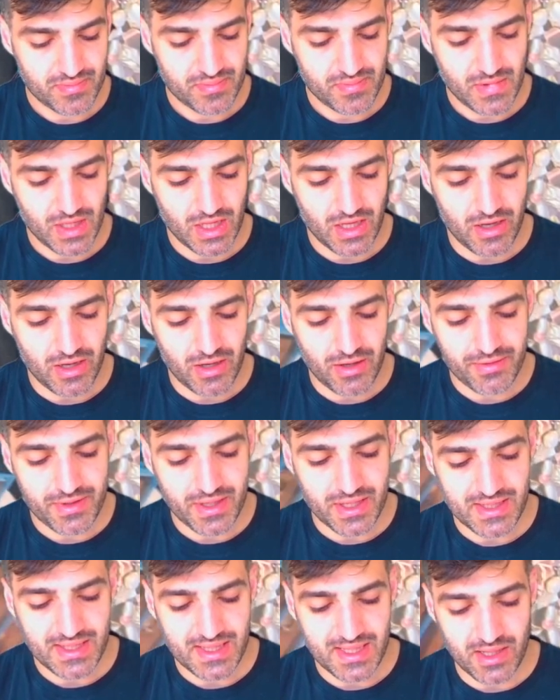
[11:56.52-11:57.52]
of
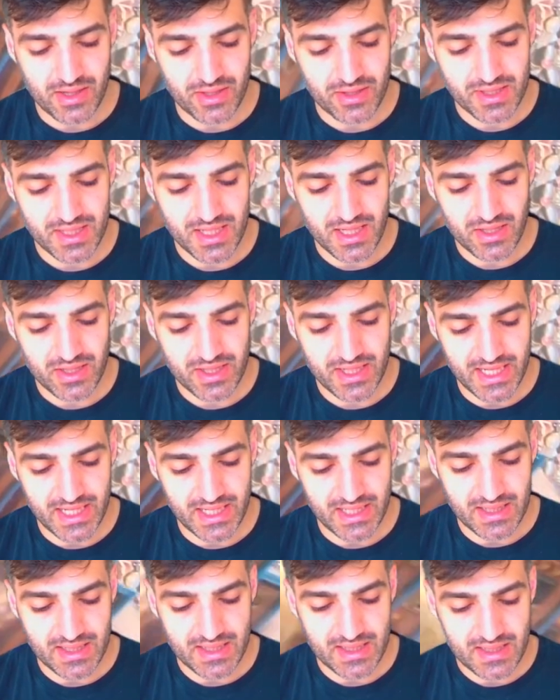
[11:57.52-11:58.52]
Constellar
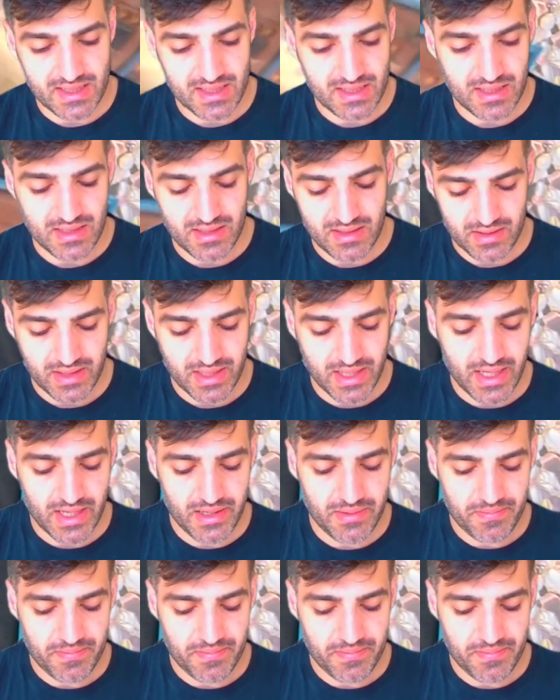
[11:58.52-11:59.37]
Tallarknights. Okay?